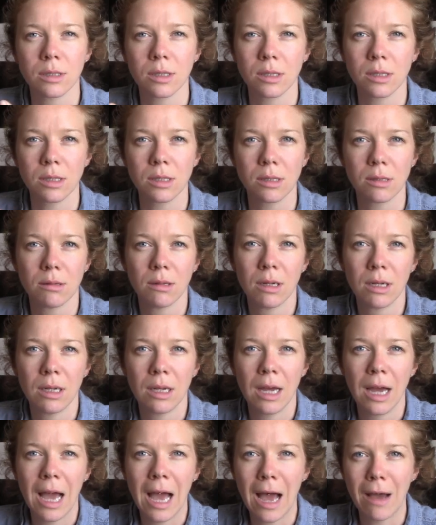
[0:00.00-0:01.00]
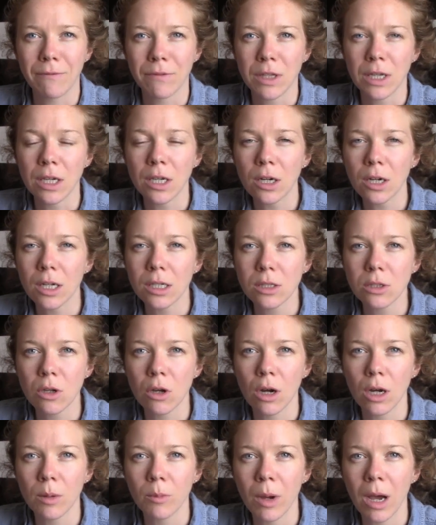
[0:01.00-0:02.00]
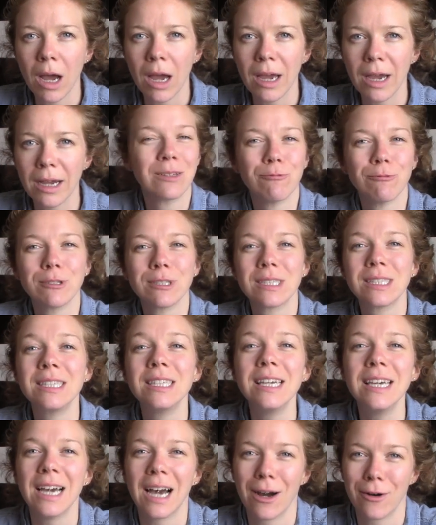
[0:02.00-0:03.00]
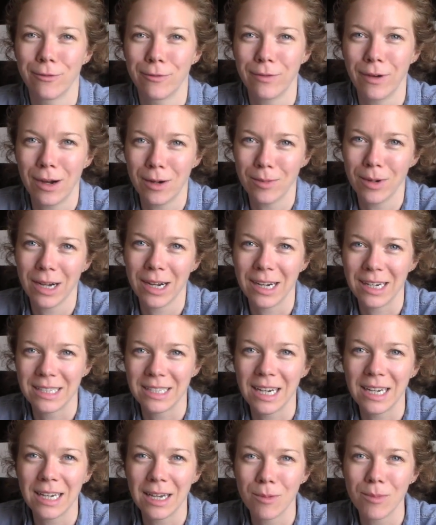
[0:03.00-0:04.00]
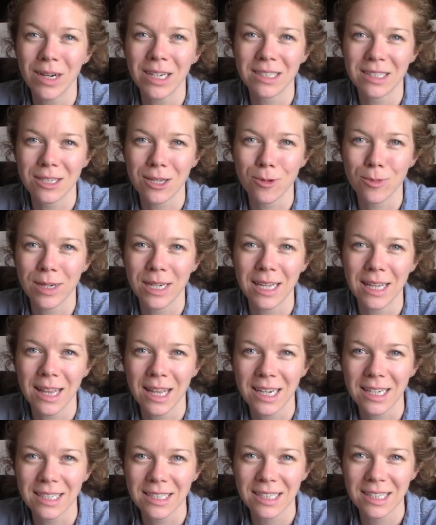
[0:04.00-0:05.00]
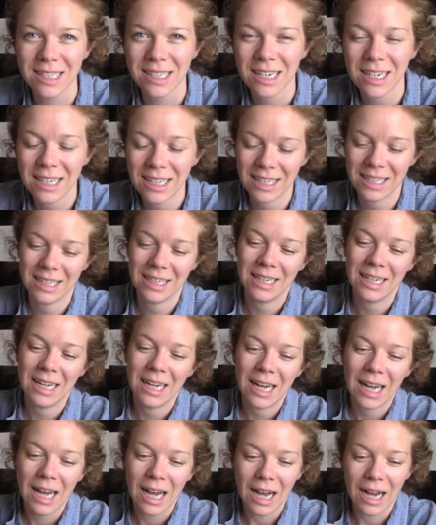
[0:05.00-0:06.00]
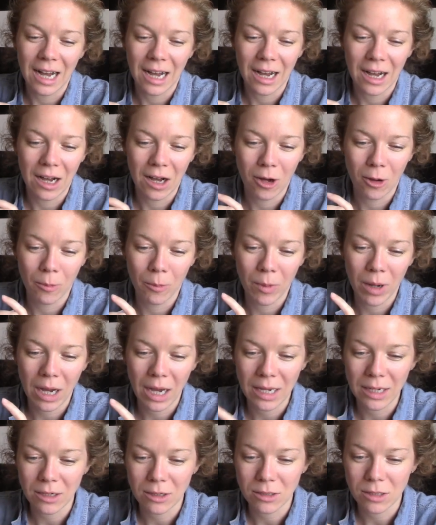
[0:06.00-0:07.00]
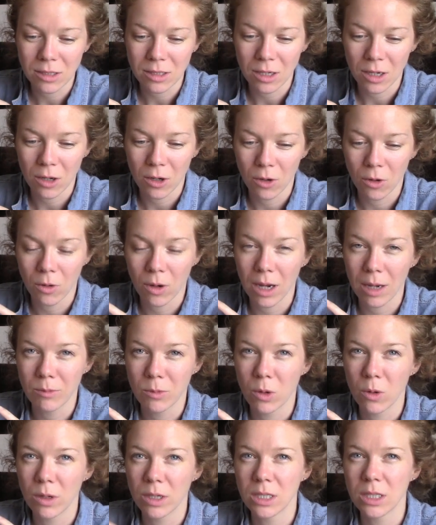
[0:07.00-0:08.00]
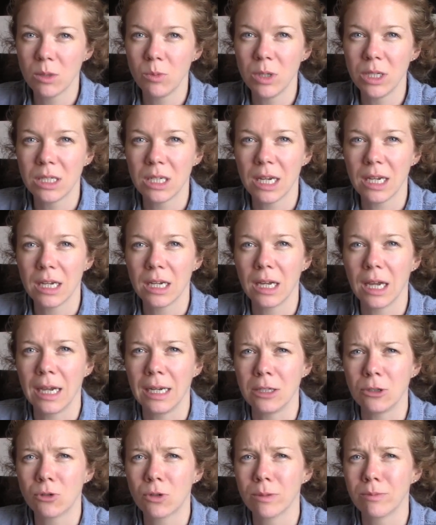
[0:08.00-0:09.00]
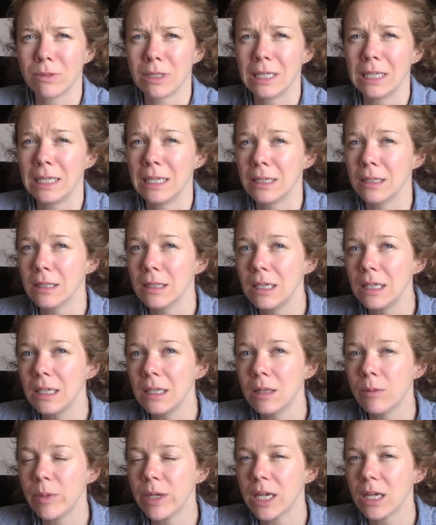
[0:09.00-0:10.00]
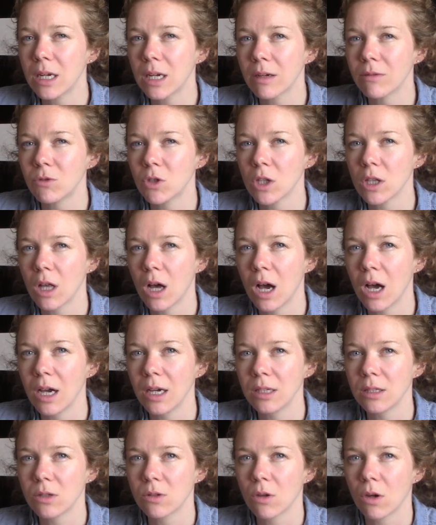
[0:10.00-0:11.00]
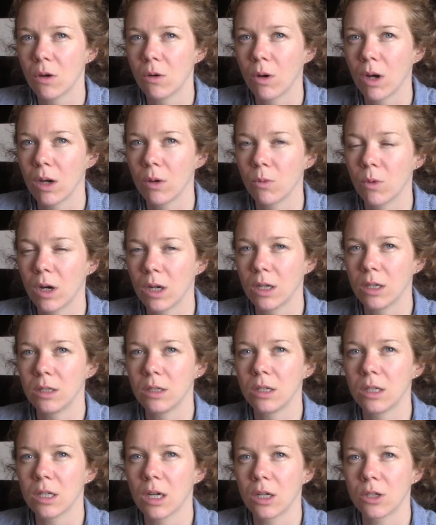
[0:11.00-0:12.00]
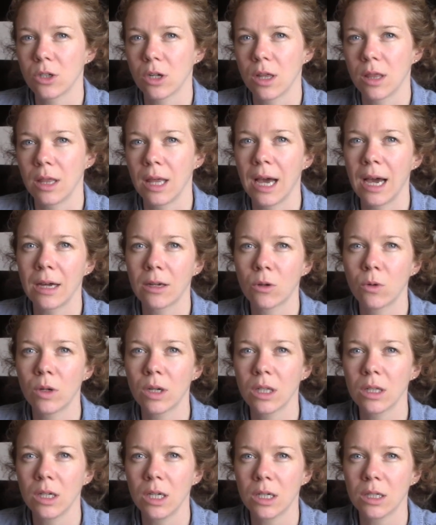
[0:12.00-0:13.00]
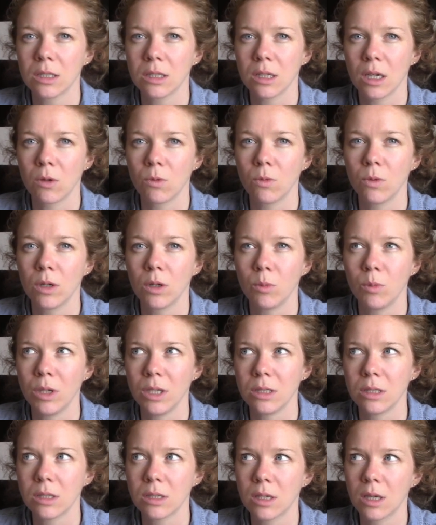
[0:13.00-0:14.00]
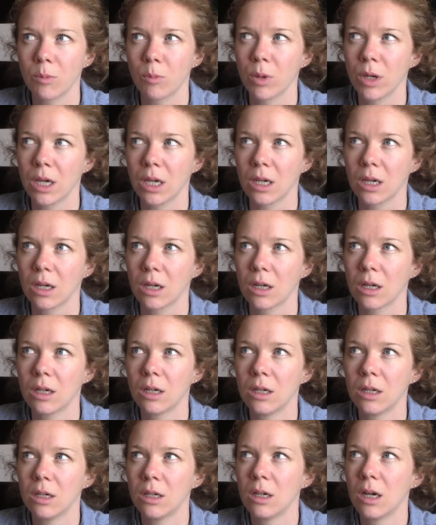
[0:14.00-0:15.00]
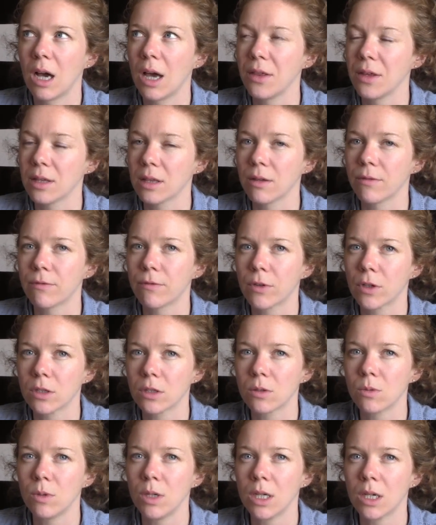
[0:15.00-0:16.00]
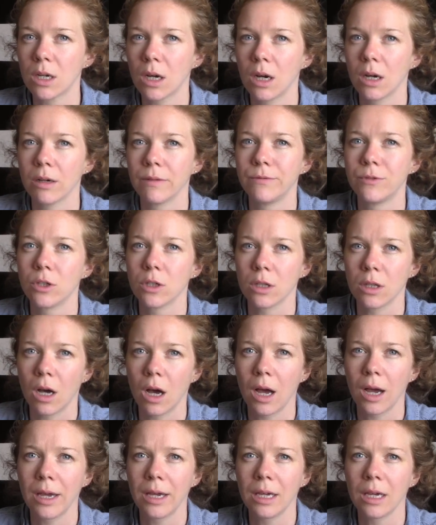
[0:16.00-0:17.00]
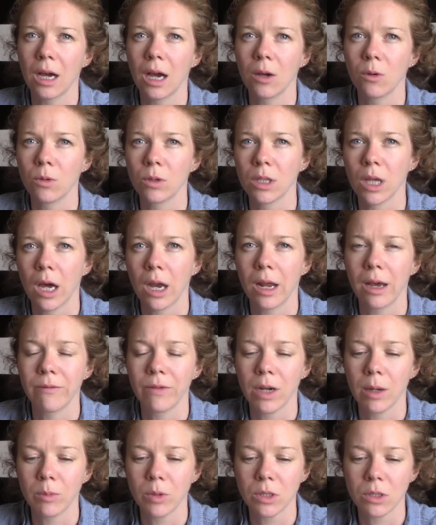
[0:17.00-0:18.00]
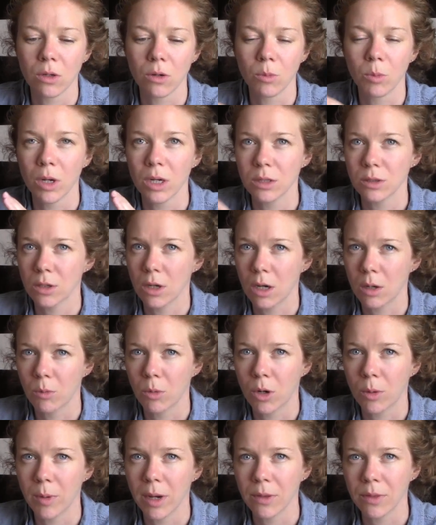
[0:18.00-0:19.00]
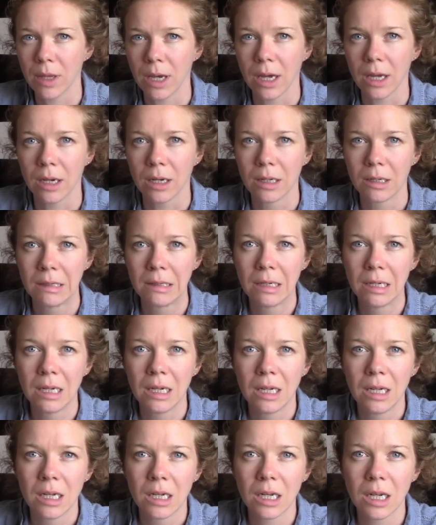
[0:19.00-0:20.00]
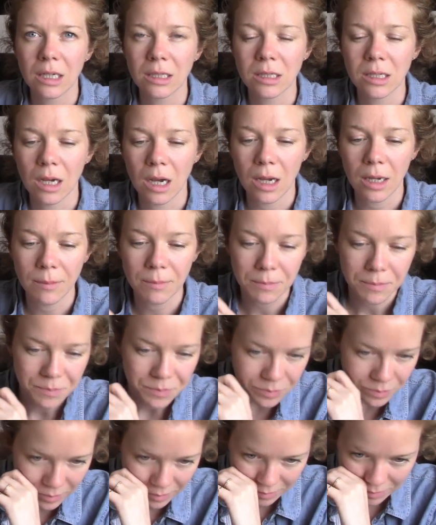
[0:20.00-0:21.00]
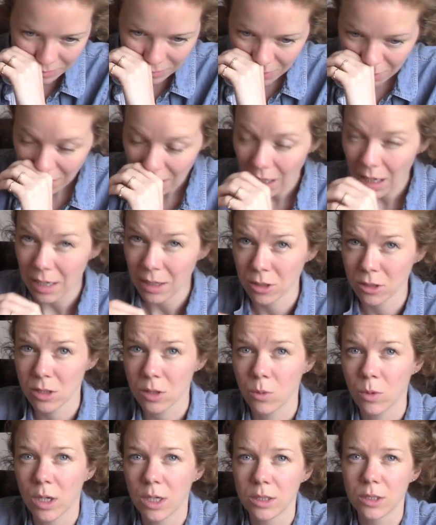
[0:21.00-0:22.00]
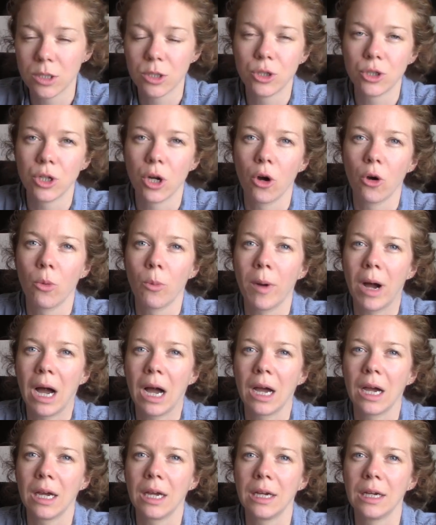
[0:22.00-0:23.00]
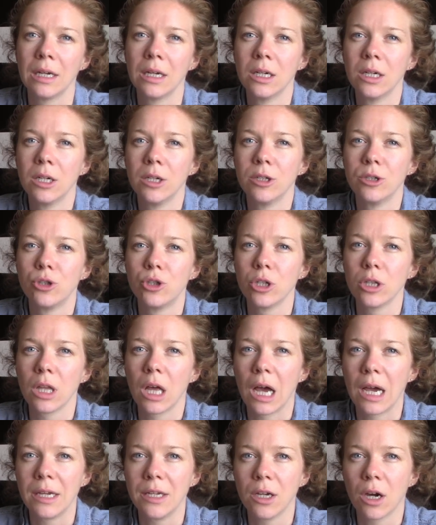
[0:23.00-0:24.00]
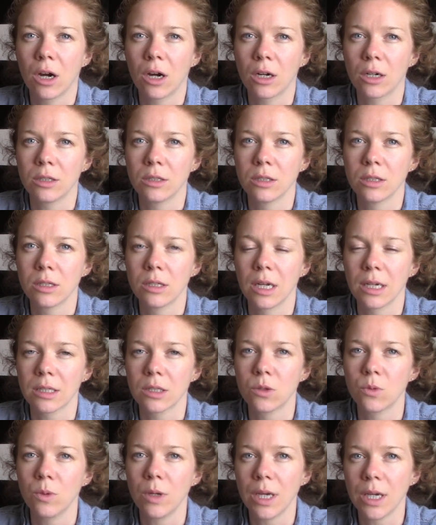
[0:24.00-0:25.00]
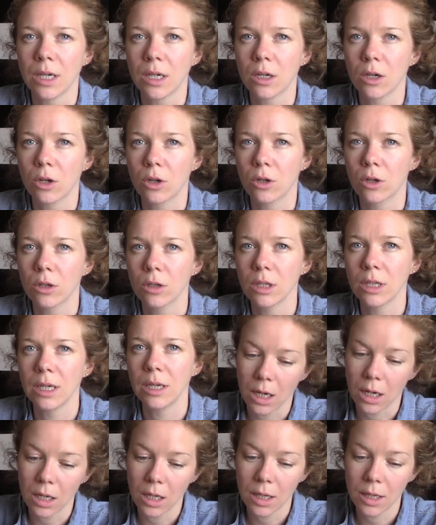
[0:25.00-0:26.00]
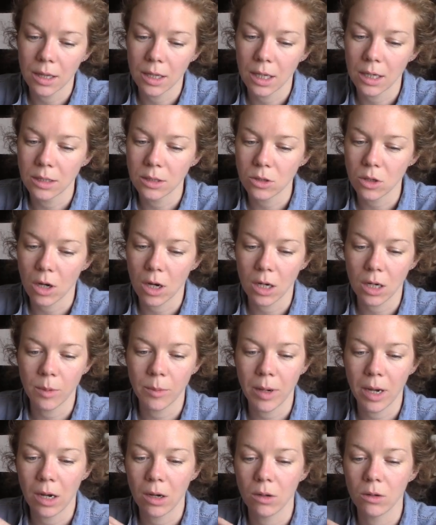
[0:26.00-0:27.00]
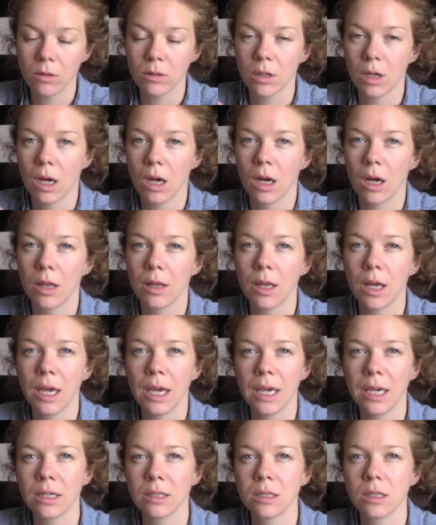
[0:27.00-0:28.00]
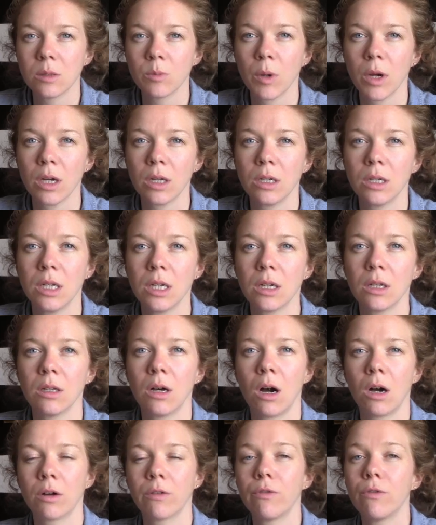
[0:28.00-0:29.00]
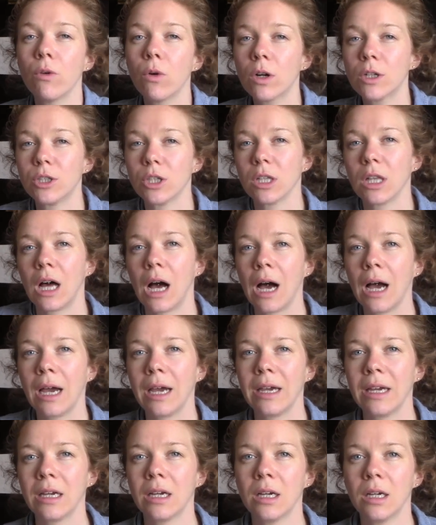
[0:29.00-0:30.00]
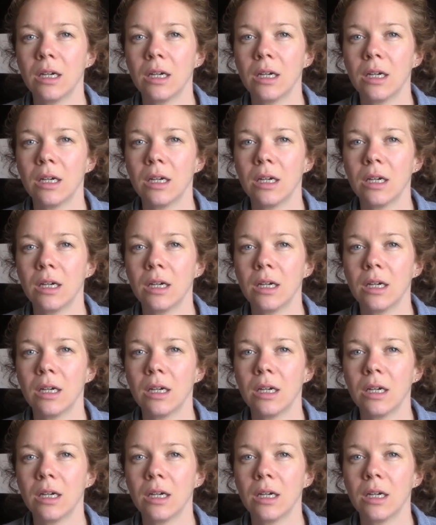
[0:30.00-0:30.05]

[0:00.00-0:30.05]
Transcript: it's half the year has gone by. I will see how far behind I am on so many things. I'm going to be taking a trip to Italy the beginning of July, so I wanted to touch on that quickly because I will be skipping, I think, the first week of July. I will not have an episode, but I'll talk more about that next time. I also wanted to show my July yarns next week early, and then talk about the Handspun Knit Along for July